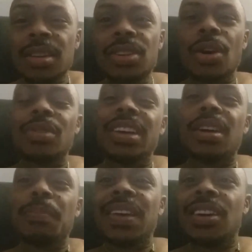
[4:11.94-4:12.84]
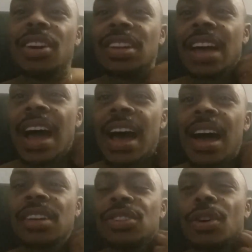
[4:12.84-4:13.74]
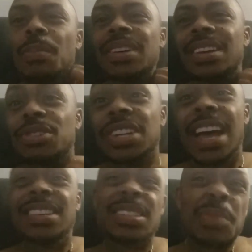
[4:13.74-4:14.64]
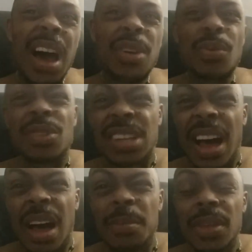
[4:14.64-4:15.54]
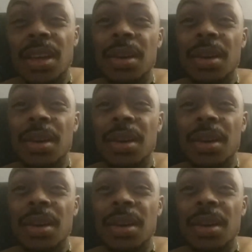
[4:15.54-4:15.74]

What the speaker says: You know, he could be a good guy, you know, but he'll change his mind over time.